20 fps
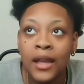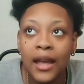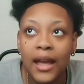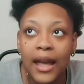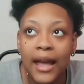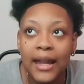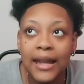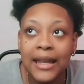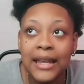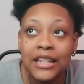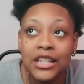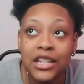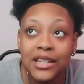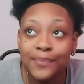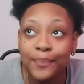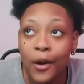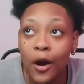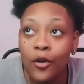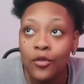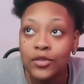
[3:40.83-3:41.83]
And he
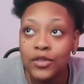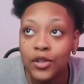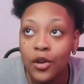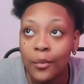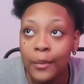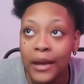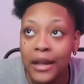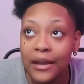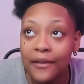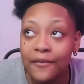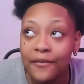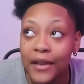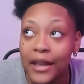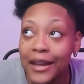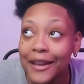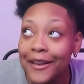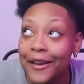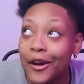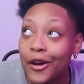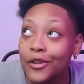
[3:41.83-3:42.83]
just posts so many
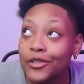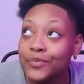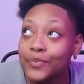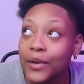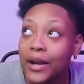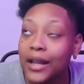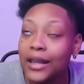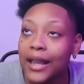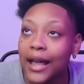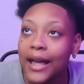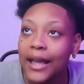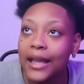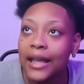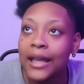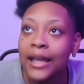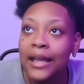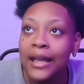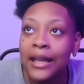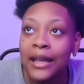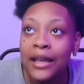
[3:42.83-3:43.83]
videos, bro. Like,
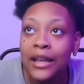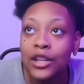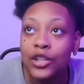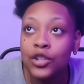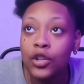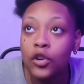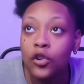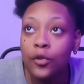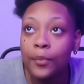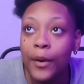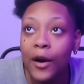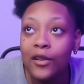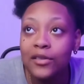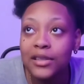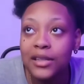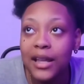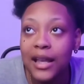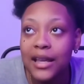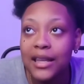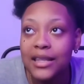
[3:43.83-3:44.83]
dude
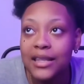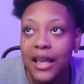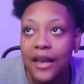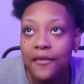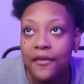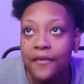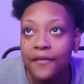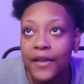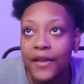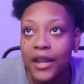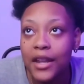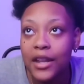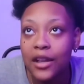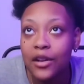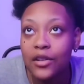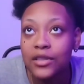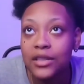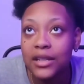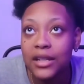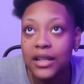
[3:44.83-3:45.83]
posted like 7
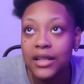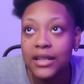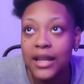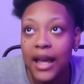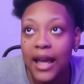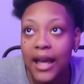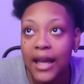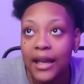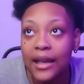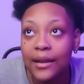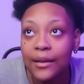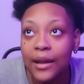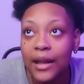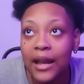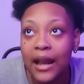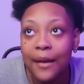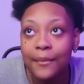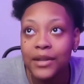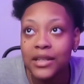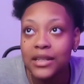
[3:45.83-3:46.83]
videos in a day. And
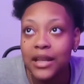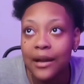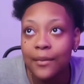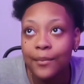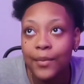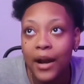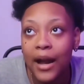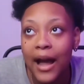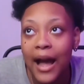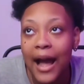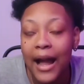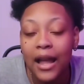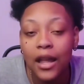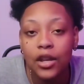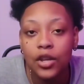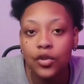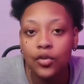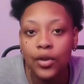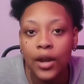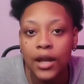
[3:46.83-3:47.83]
I'm just like, bro, I can
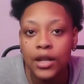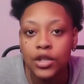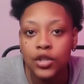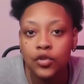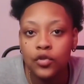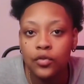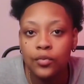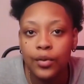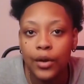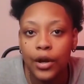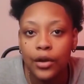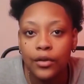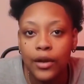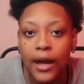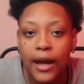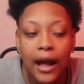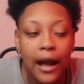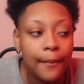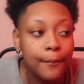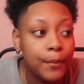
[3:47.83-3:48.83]
do that too, bro.
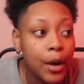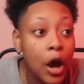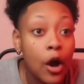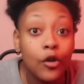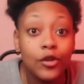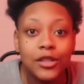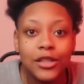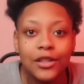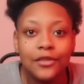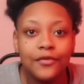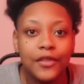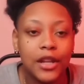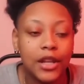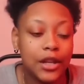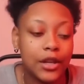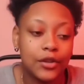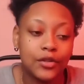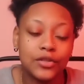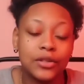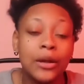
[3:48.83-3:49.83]
Like, I'm posting the
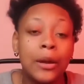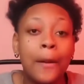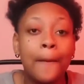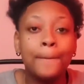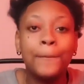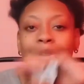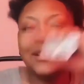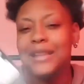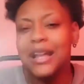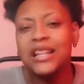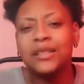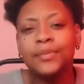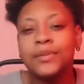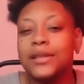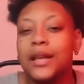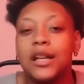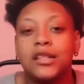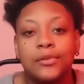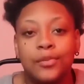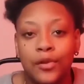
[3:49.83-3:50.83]
videos. But that's
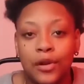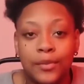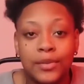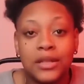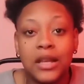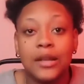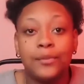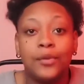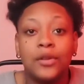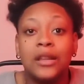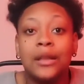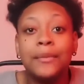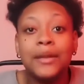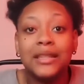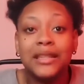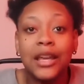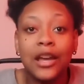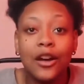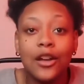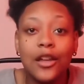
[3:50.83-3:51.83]
besides the point. Let me
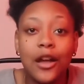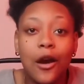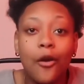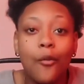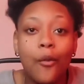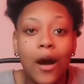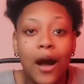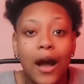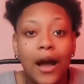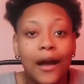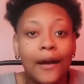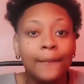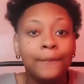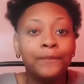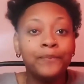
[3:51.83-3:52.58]
tell y'all why